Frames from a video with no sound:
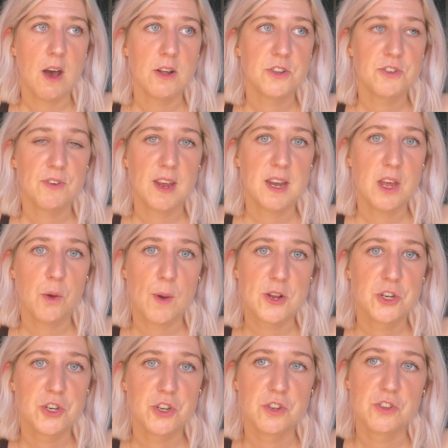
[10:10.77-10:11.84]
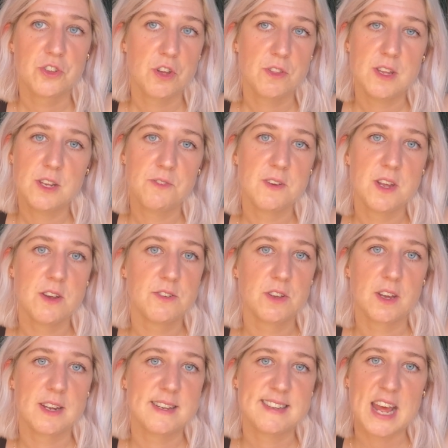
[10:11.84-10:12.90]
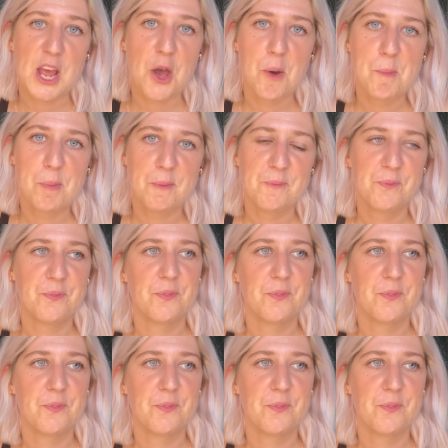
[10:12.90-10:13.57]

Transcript: answering any questions. So these videos are going to stay up.